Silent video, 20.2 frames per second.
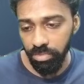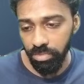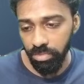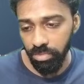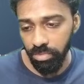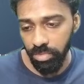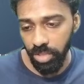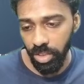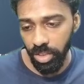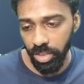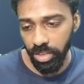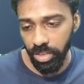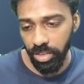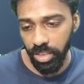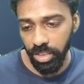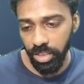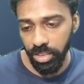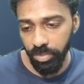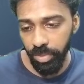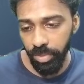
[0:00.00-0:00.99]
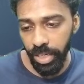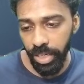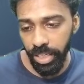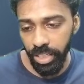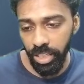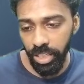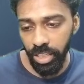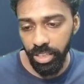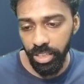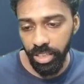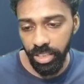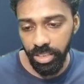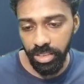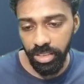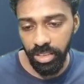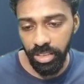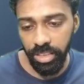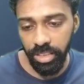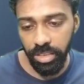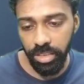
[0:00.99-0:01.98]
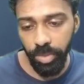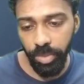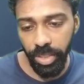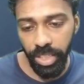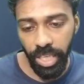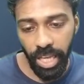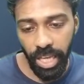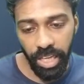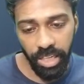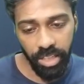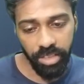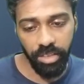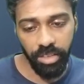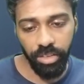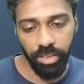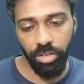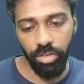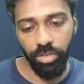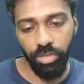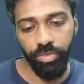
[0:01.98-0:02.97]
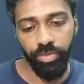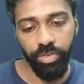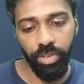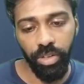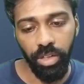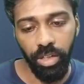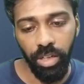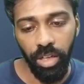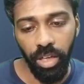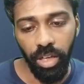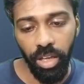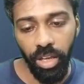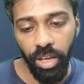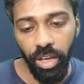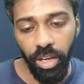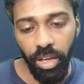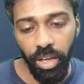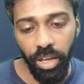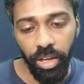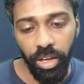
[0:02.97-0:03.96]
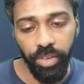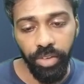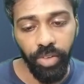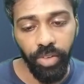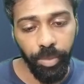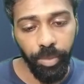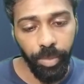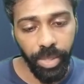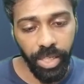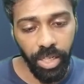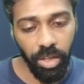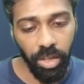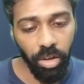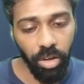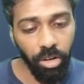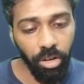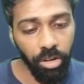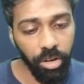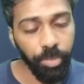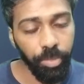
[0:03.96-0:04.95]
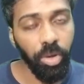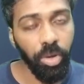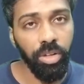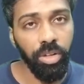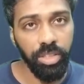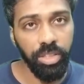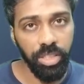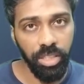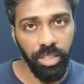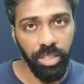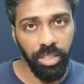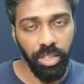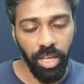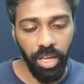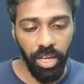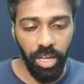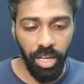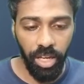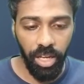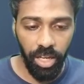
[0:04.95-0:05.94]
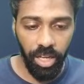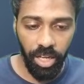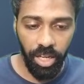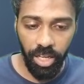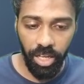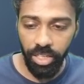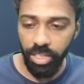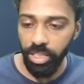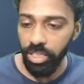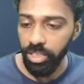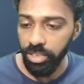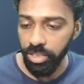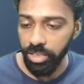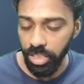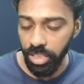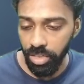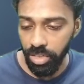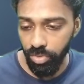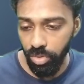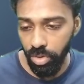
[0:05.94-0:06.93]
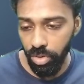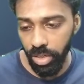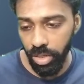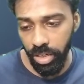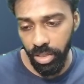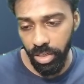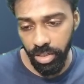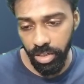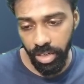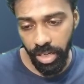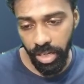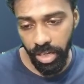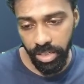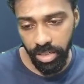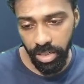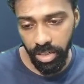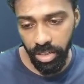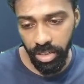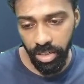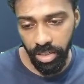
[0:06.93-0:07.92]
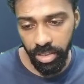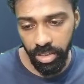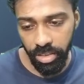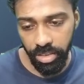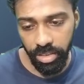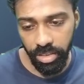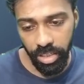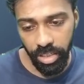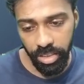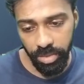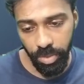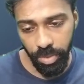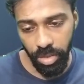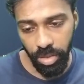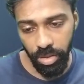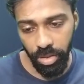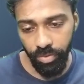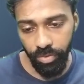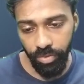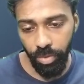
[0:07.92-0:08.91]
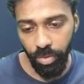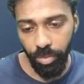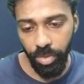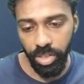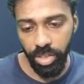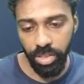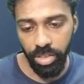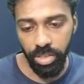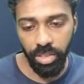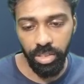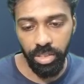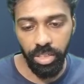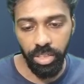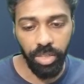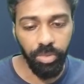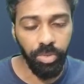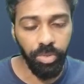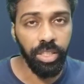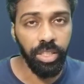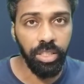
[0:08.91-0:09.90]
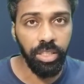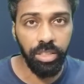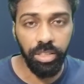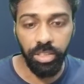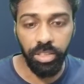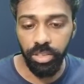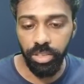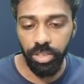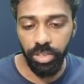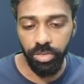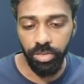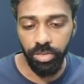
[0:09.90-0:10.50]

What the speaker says: Okay, this biennial index is released by ALE Center of Environmental Law and Policy and Center for International Earth Science Information Network Earth Institute